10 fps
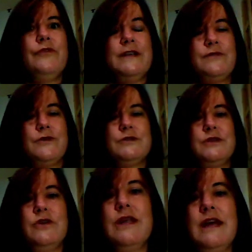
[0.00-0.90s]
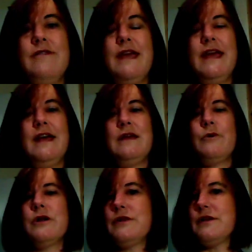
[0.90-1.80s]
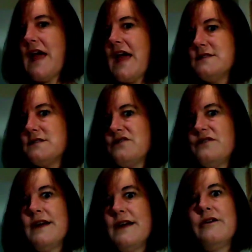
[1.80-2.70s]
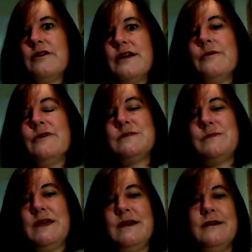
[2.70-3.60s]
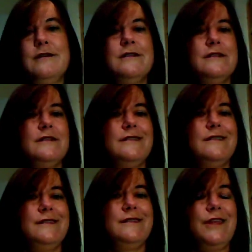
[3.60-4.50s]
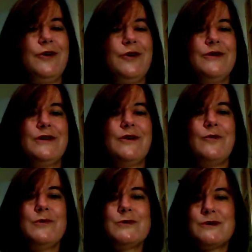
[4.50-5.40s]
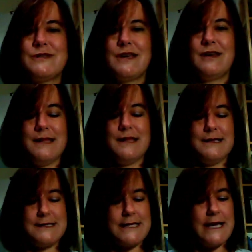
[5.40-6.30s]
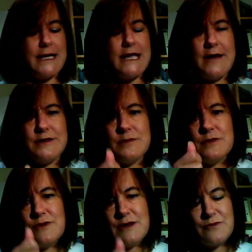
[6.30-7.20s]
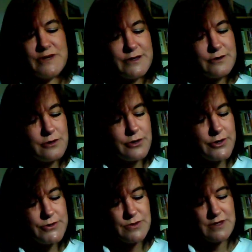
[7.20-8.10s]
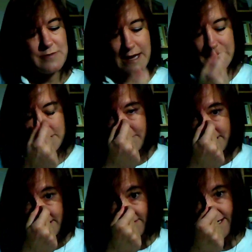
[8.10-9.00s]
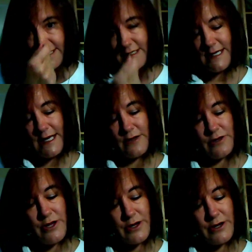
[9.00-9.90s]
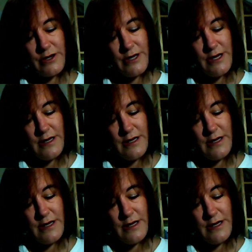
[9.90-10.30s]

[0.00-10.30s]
Vice versa, you could have a hand where the lines are very wispy. You know, it almost looks like a clean slate. You have to move in real close with a magnifying glass to take a look.